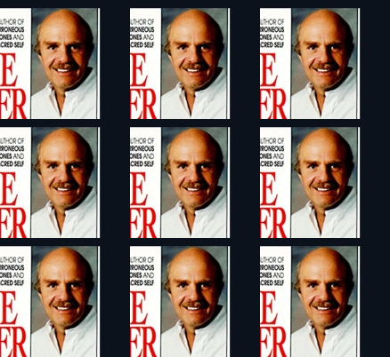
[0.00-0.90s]

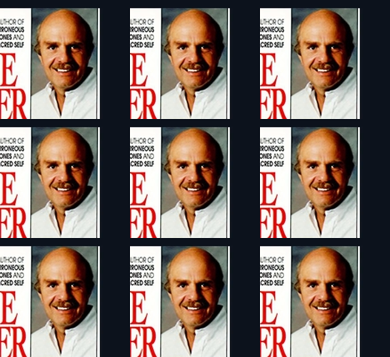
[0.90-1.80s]

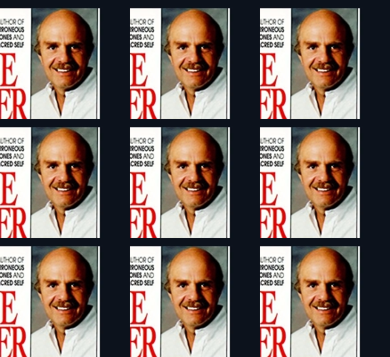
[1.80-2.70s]

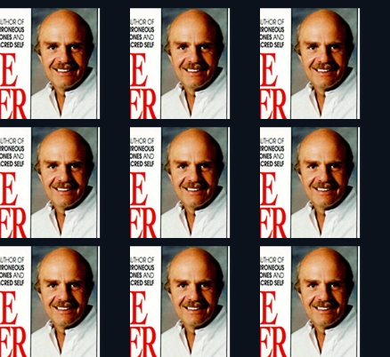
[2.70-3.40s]
[no speech]